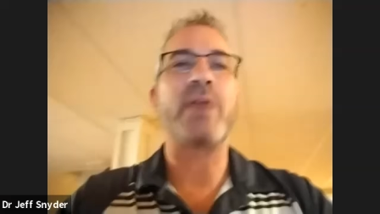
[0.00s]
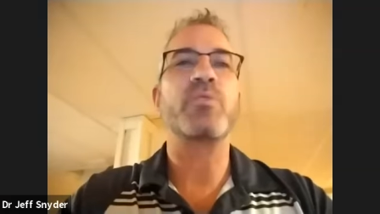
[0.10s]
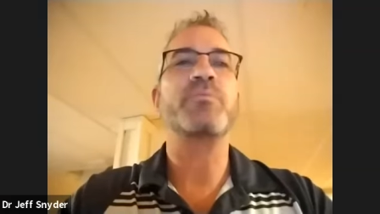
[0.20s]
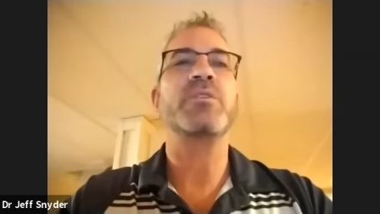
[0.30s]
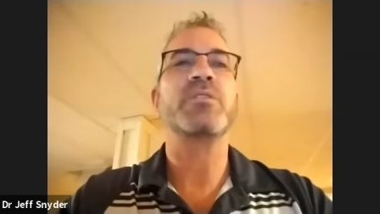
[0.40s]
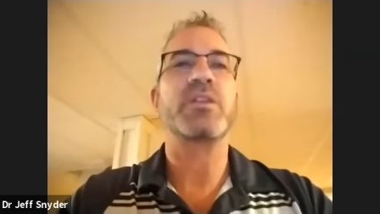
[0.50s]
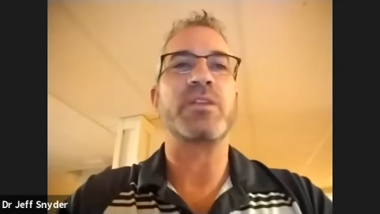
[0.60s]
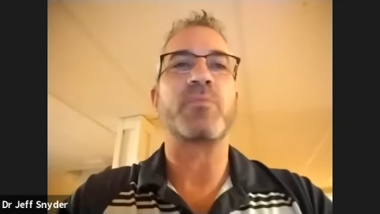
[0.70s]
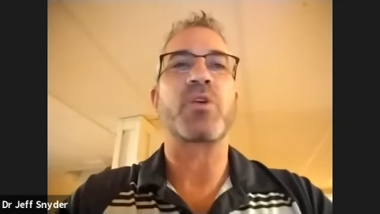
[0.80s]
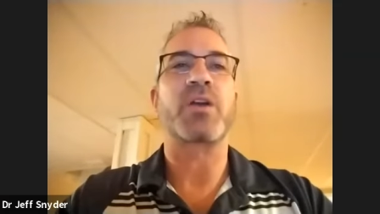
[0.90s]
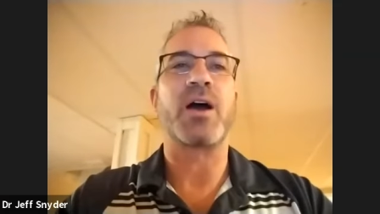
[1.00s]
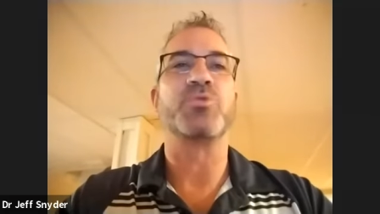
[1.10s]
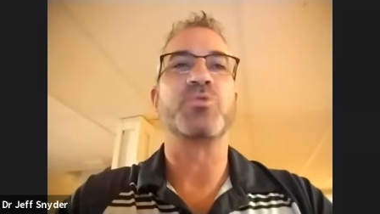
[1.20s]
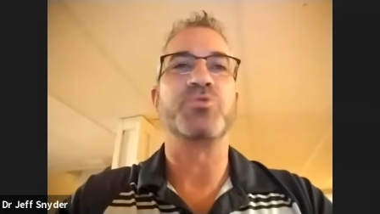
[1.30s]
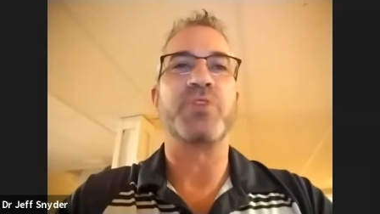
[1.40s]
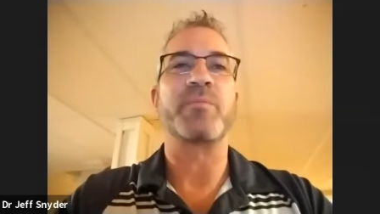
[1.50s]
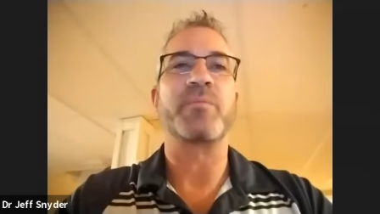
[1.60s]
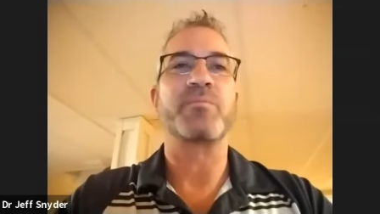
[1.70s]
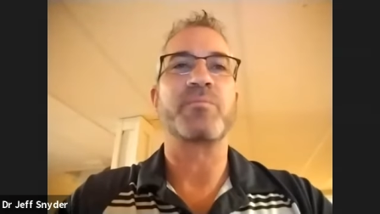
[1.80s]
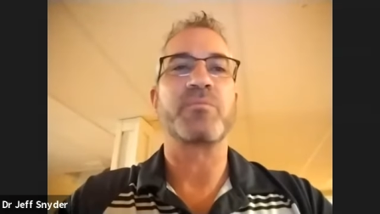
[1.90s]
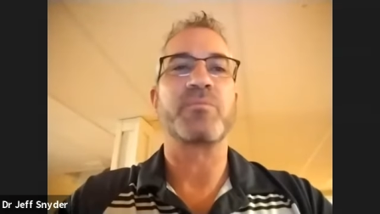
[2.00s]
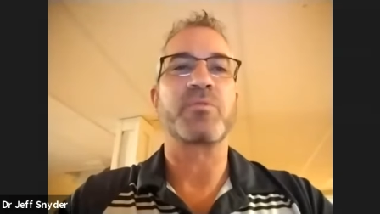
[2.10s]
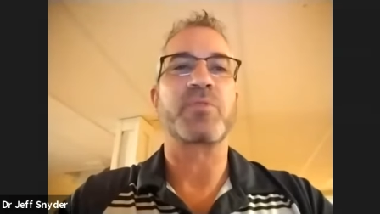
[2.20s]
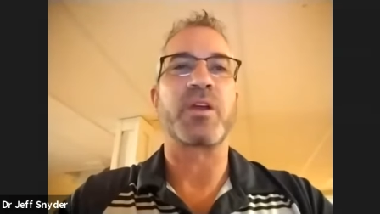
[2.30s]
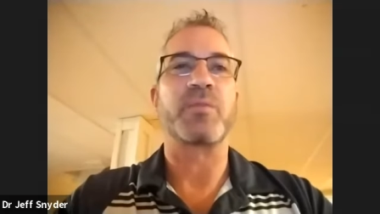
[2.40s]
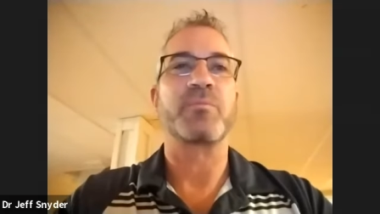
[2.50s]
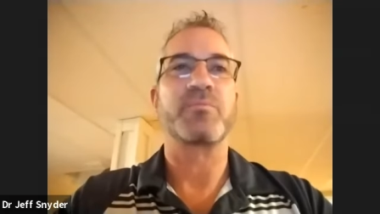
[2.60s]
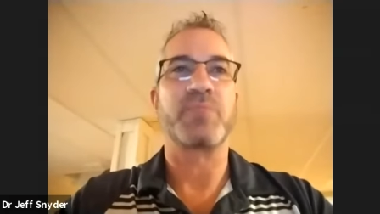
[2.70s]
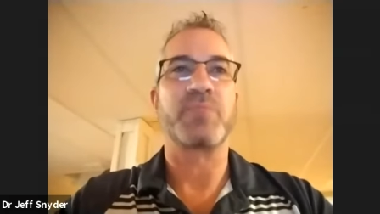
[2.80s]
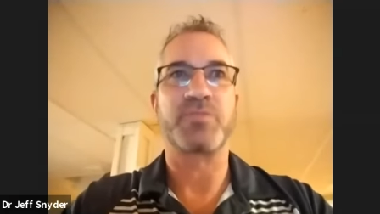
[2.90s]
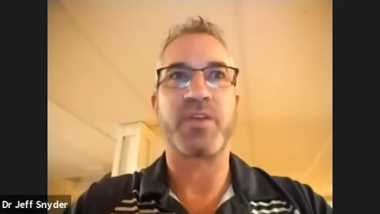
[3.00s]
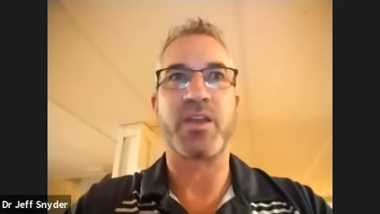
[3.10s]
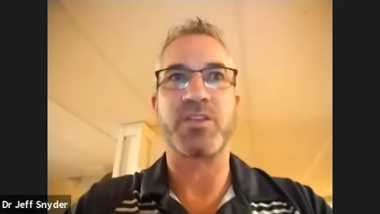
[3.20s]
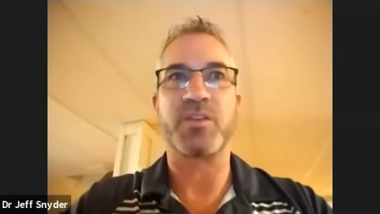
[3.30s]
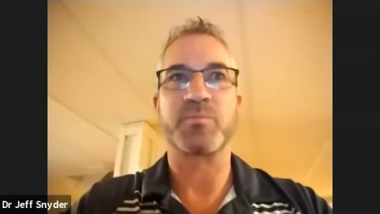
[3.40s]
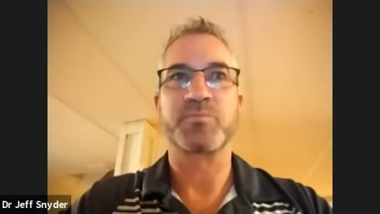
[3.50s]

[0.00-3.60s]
would be a good idea, Mark. I will do that. Okay. Thanks for that idea.